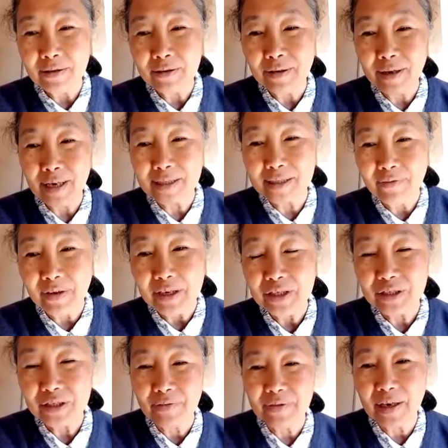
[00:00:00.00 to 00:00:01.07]
know,
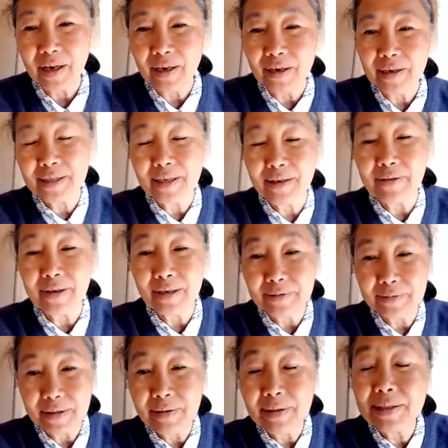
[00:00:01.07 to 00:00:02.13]
activation of the heart area
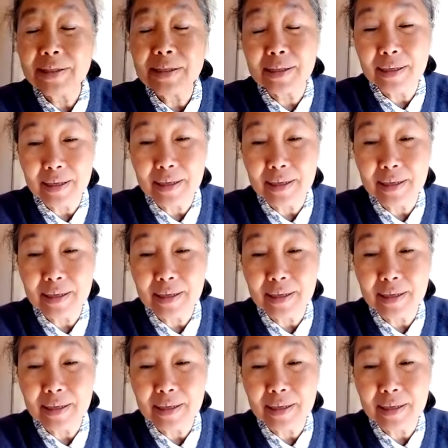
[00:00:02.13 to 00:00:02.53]
instantly.